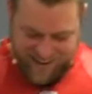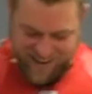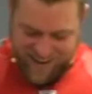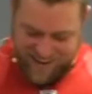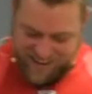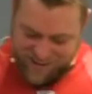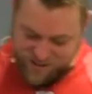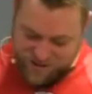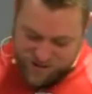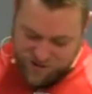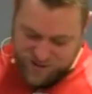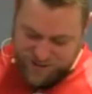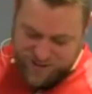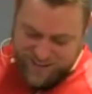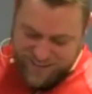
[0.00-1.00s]

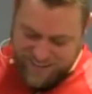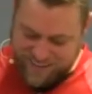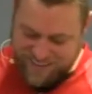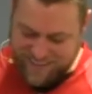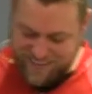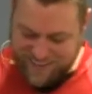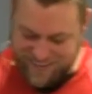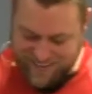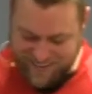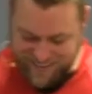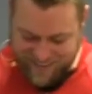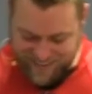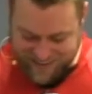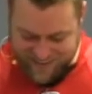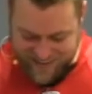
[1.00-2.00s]
enjoying
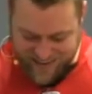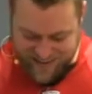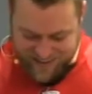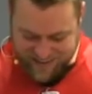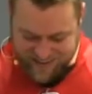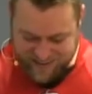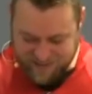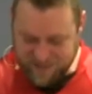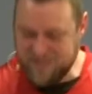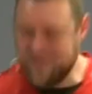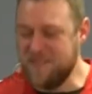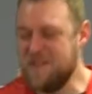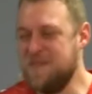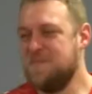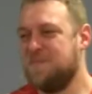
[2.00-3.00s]
the taste.
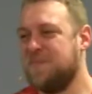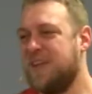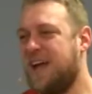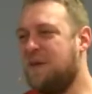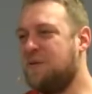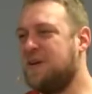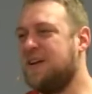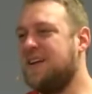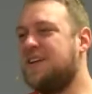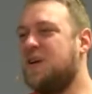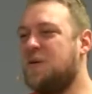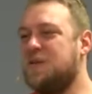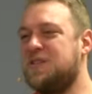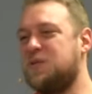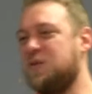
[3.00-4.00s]
We're going to
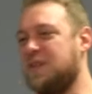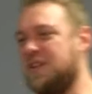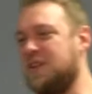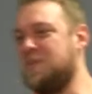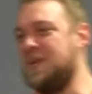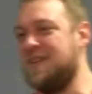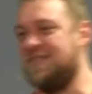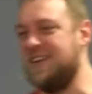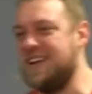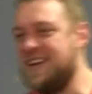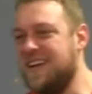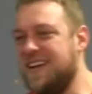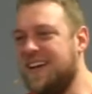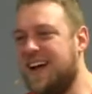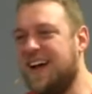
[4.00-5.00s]
go into a little bit of a
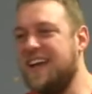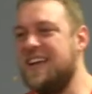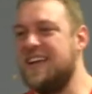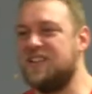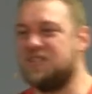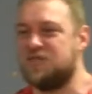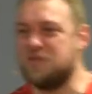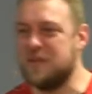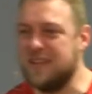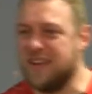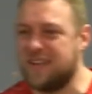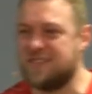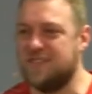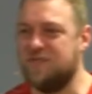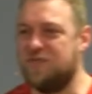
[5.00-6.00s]
history
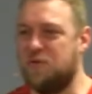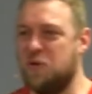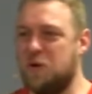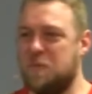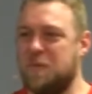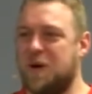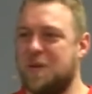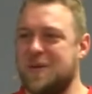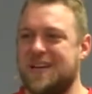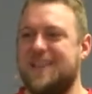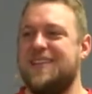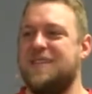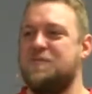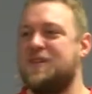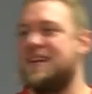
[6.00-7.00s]
lesson for a moment, and
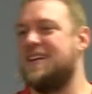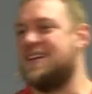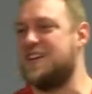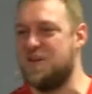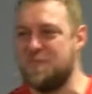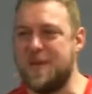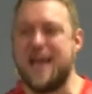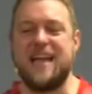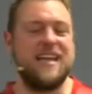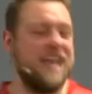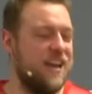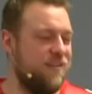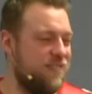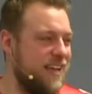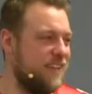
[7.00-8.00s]
then we're going to come back out
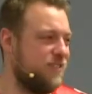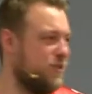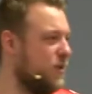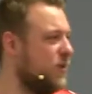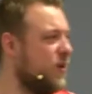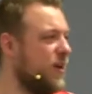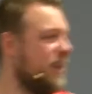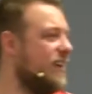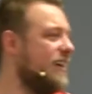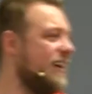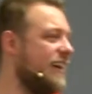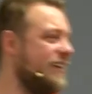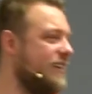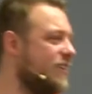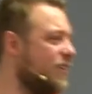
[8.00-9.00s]
of that. So,
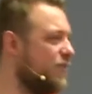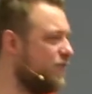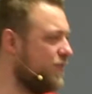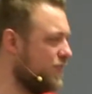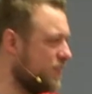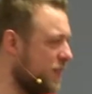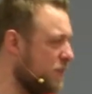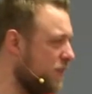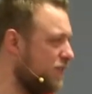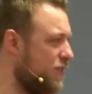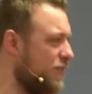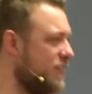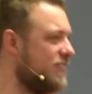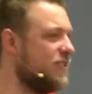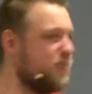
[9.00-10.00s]
for some of you,
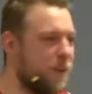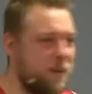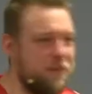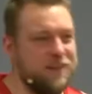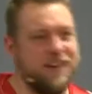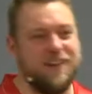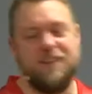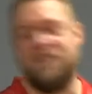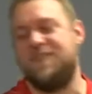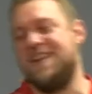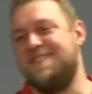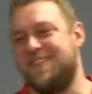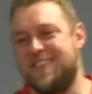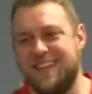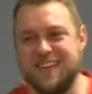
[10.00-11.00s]
this is probably not your
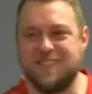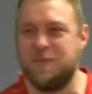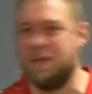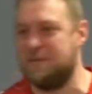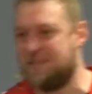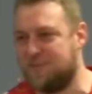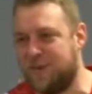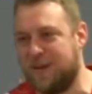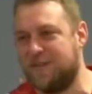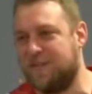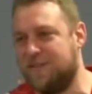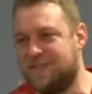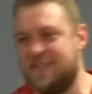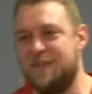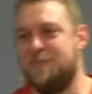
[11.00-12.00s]
favorite thing, so maybe just buckle the
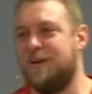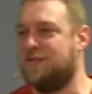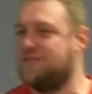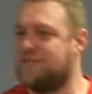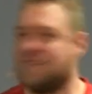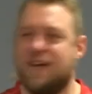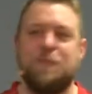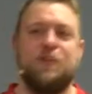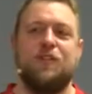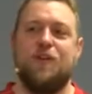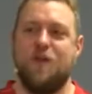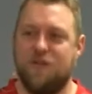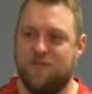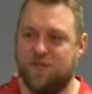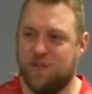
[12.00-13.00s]
seatbelt, just come
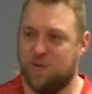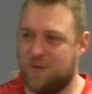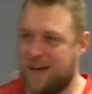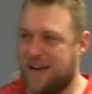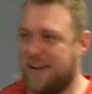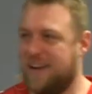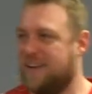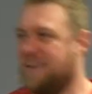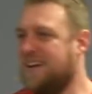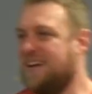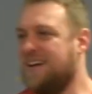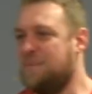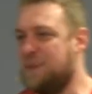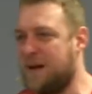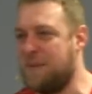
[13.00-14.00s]
along for the ride.
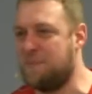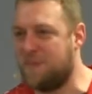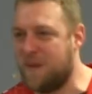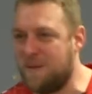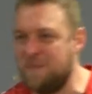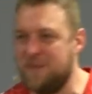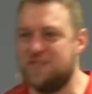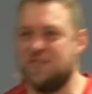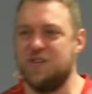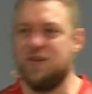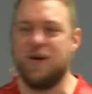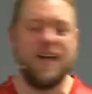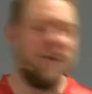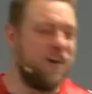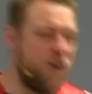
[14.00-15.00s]
But I promise you,
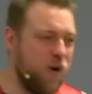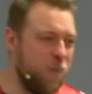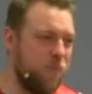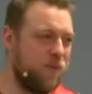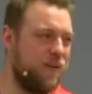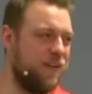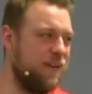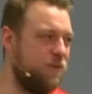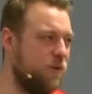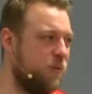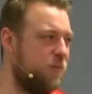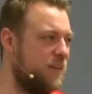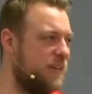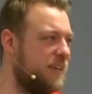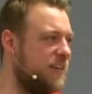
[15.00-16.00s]
I hope it will
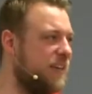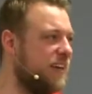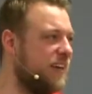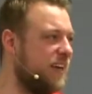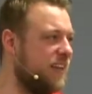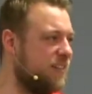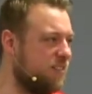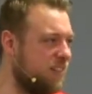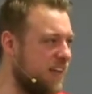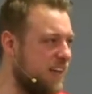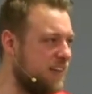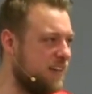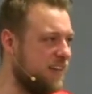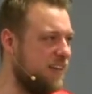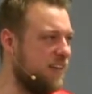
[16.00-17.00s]
be
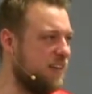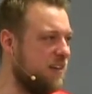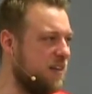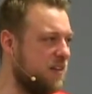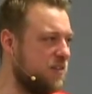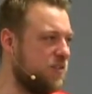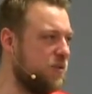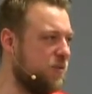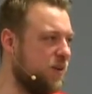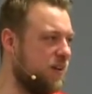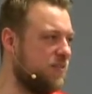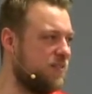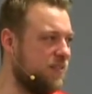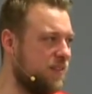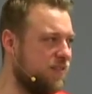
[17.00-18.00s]
enlightening to
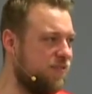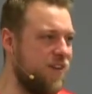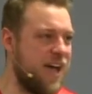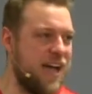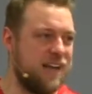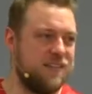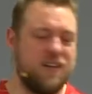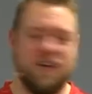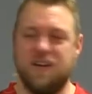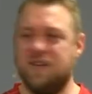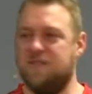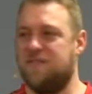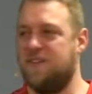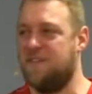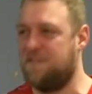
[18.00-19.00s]
us in the fact
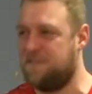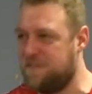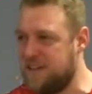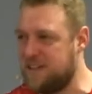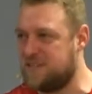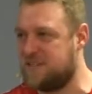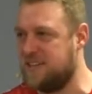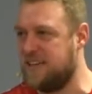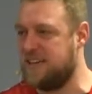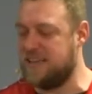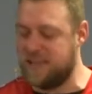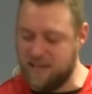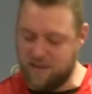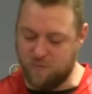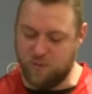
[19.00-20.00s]
of feasting
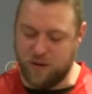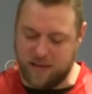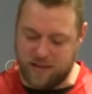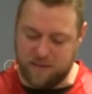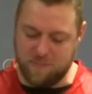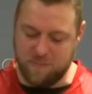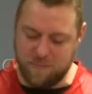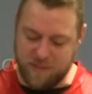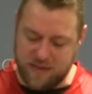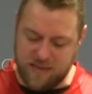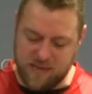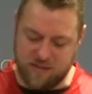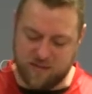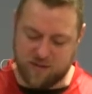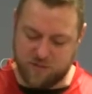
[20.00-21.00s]
and what it
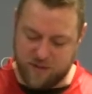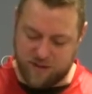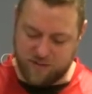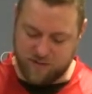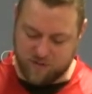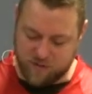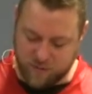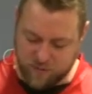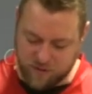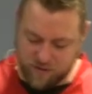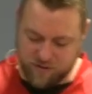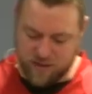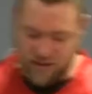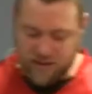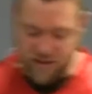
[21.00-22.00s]
means throughout the
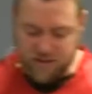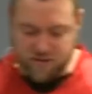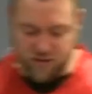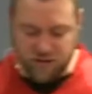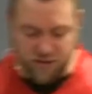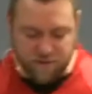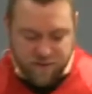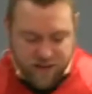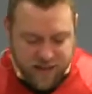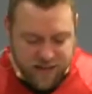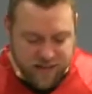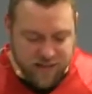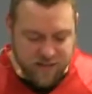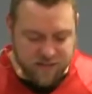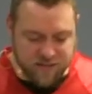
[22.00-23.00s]
scriptures. So
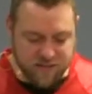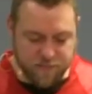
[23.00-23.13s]
Leviticus